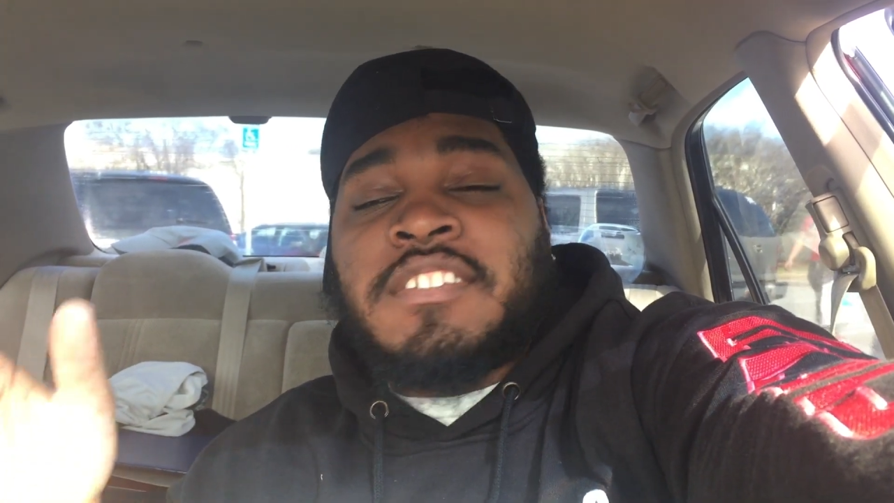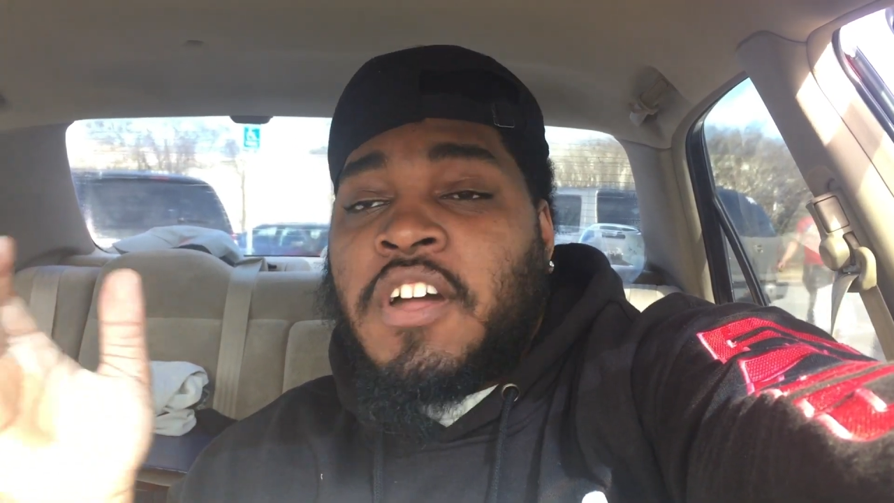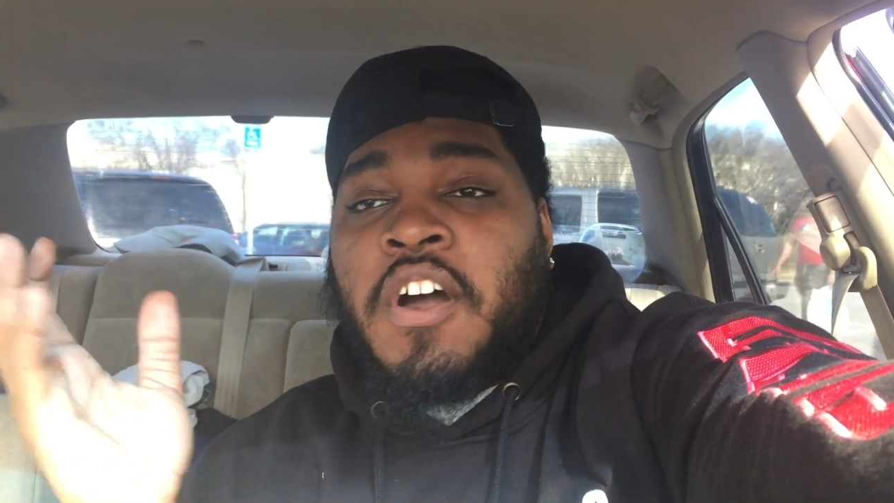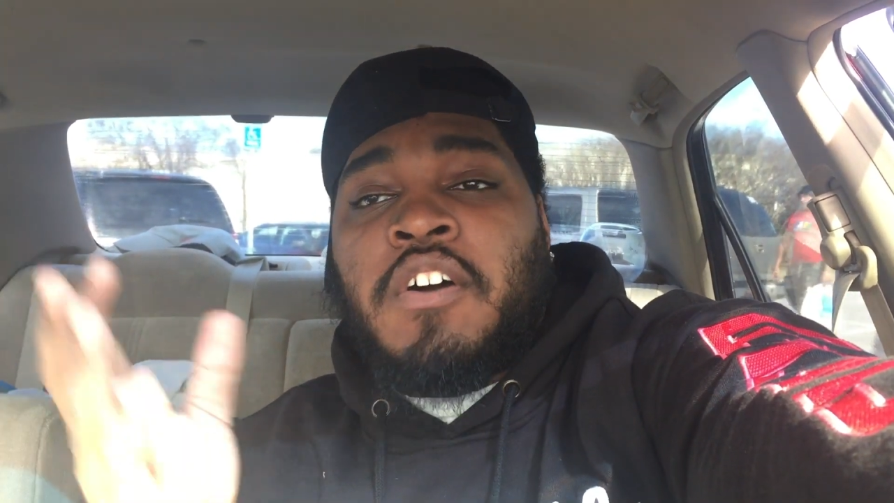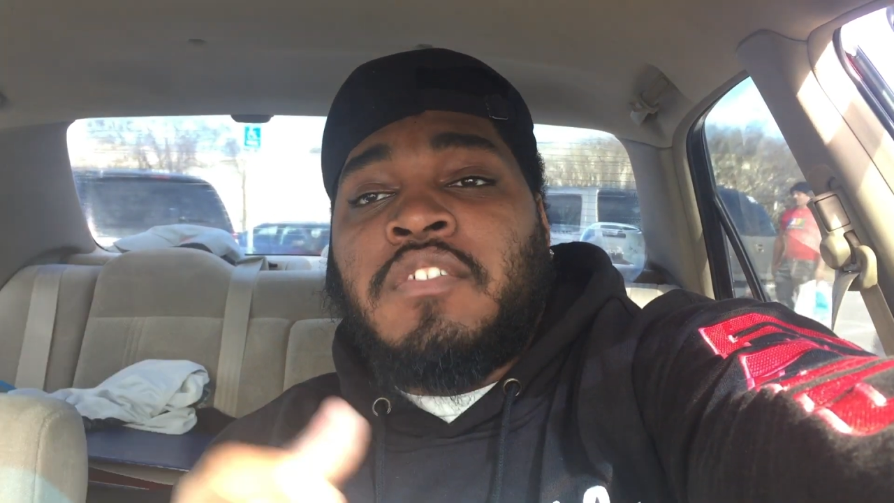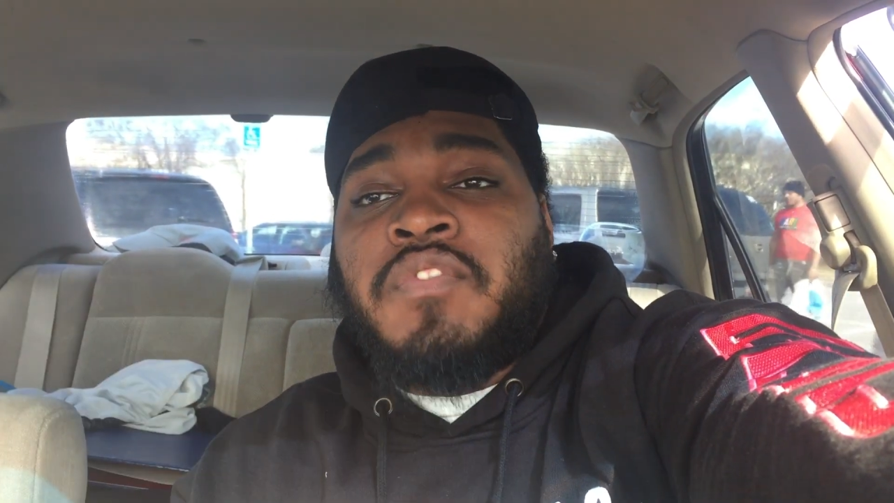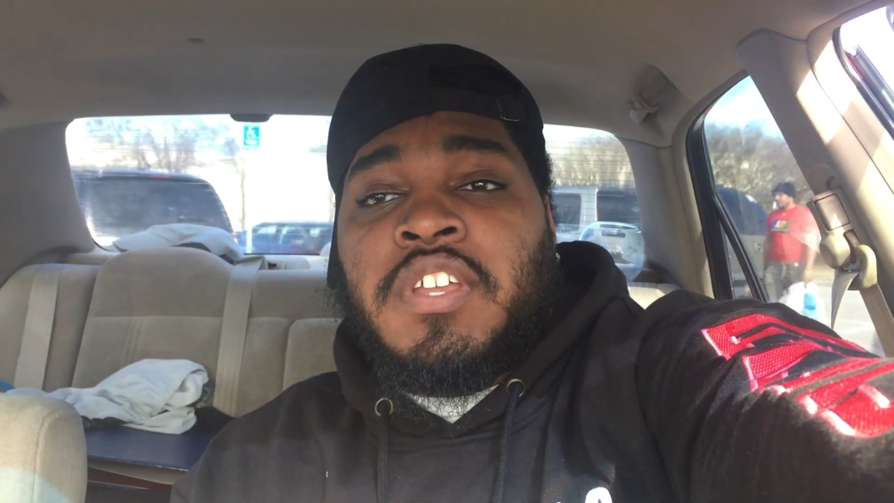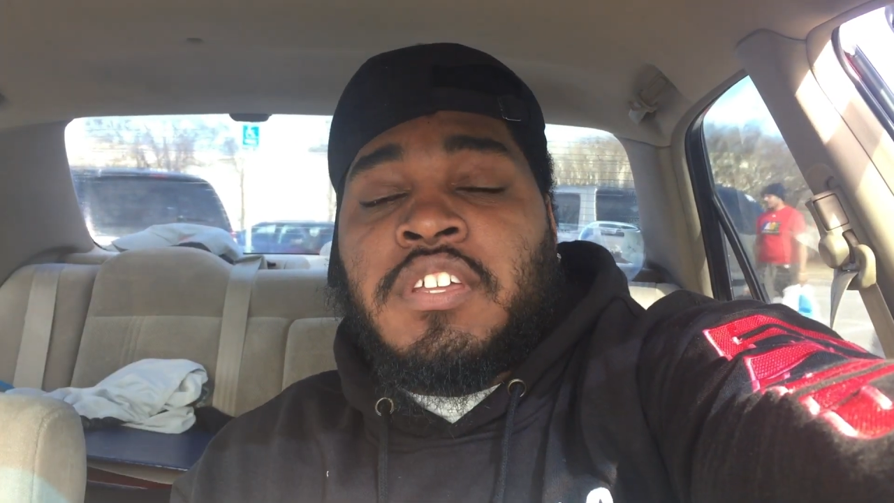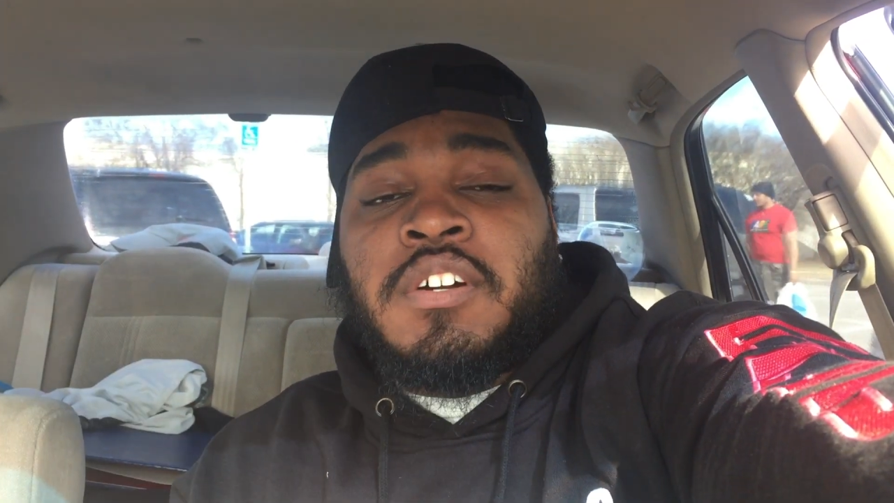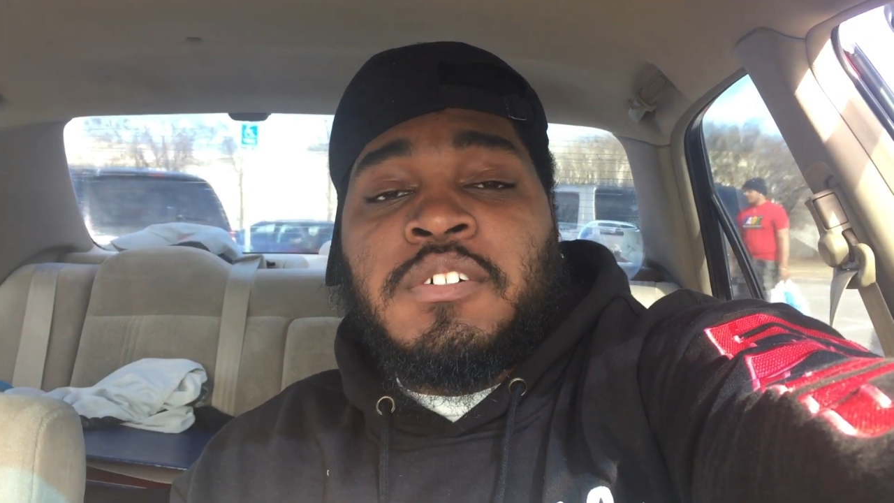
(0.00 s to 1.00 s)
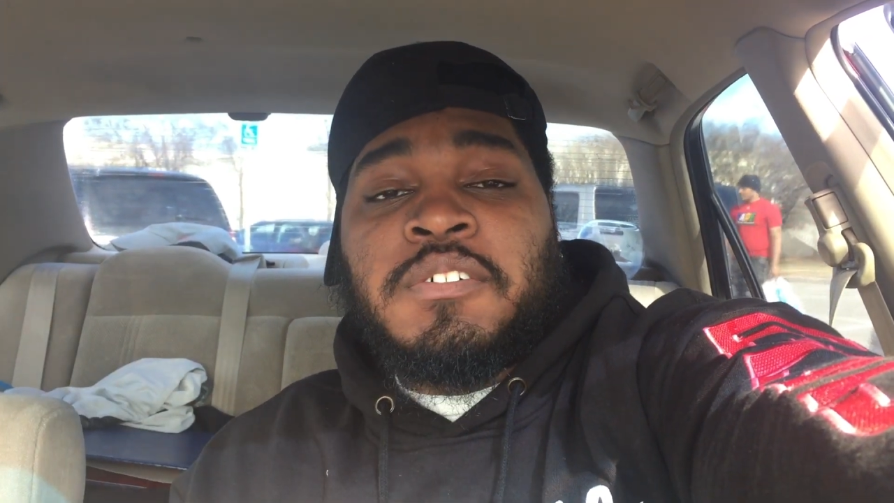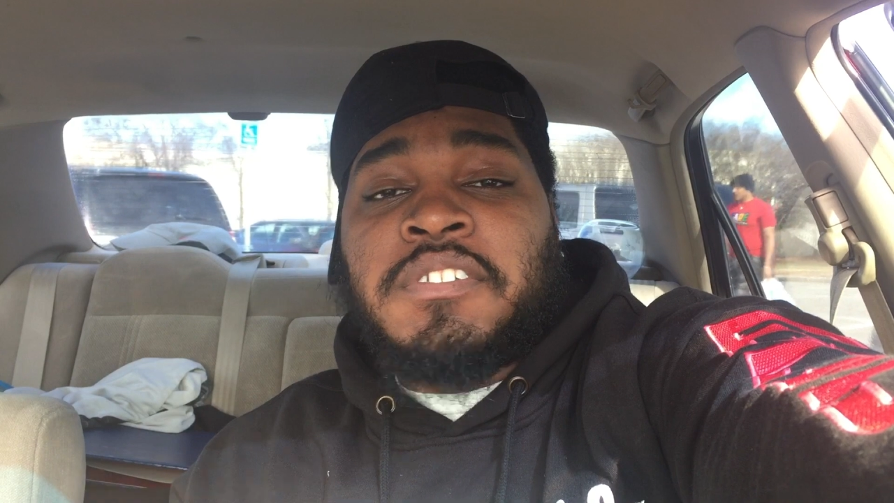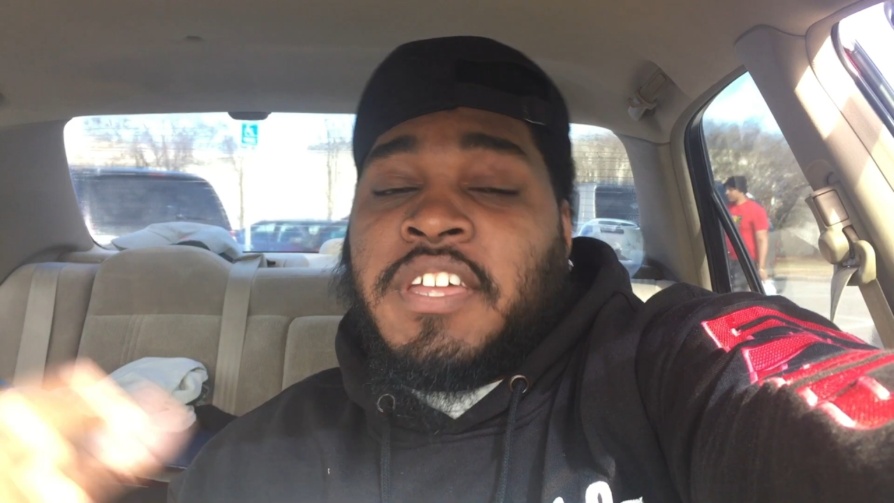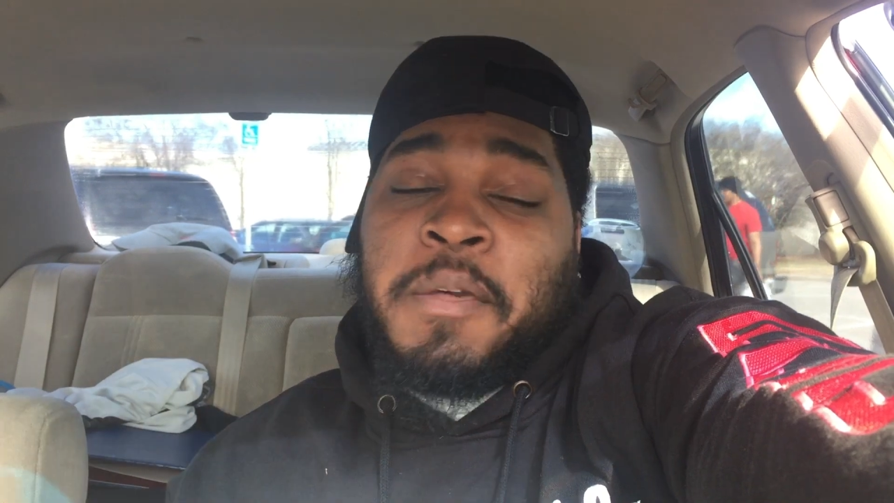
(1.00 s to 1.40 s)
I saw all the videos,